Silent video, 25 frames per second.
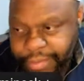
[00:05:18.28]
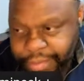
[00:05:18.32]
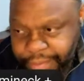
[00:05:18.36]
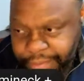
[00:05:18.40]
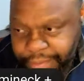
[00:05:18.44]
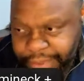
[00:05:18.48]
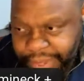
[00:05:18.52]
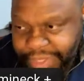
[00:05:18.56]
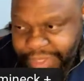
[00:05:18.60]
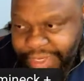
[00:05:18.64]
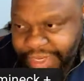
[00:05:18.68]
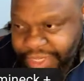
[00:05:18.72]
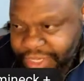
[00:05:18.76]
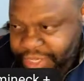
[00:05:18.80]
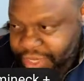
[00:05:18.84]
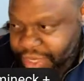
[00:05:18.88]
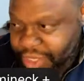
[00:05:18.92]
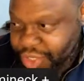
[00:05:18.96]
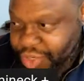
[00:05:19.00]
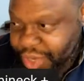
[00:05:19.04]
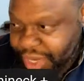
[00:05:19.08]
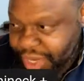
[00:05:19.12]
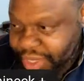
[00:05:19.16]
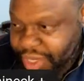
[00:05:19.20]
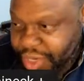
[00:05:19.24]
pay attention because
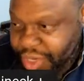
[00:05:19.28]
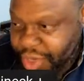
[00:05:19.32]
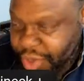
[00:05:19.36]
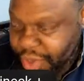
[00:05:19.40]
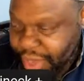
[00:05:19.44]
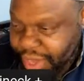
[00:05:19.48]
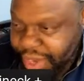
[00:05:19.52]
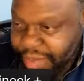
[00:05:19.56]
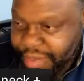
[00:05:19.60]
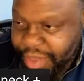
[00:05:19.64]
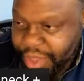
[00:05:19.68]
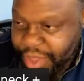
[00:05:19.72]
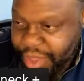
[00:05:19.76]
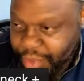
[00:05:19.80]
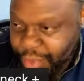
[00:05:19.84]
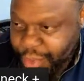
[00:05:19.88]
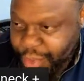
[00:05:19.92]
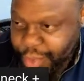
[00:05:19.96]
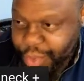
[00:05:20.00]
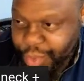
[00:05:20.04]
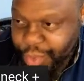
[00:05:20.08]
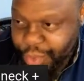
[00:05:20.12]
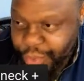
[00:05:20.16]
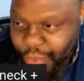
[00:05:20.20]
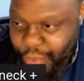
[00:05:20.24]
you have to know how to make your
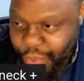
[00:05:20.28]
wudu.